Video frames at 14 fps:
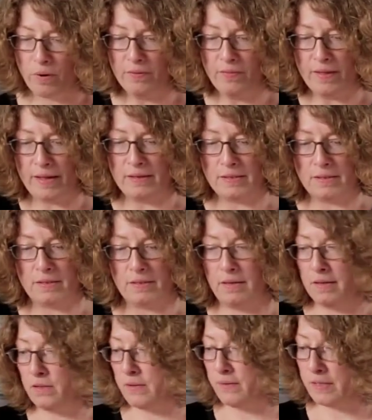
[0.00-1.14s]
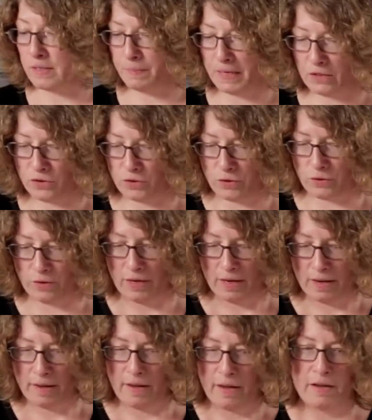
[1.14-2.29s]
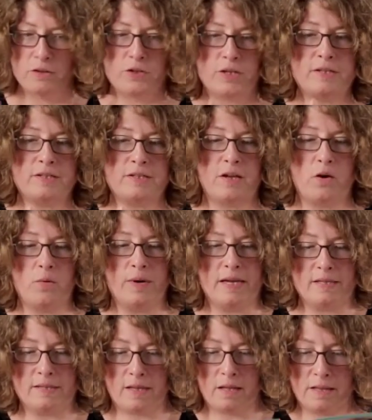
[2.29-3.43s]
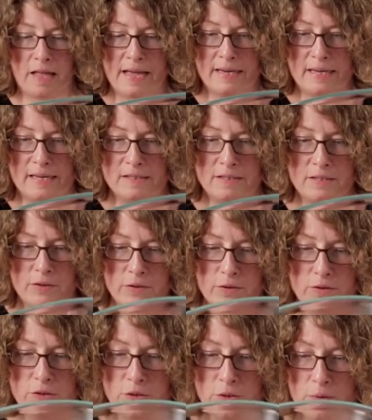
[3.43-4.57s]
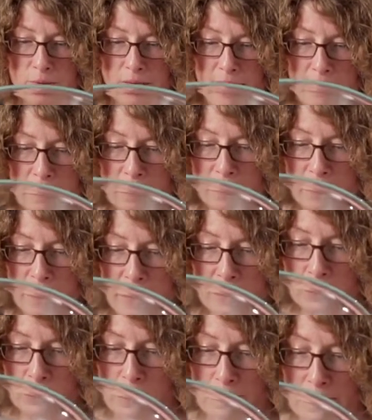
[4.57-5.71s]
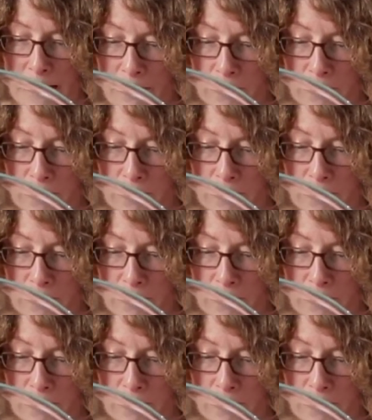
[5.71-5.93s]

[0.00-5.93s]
pour this into this pitcher just so it's a lot easier to get it in the ice cream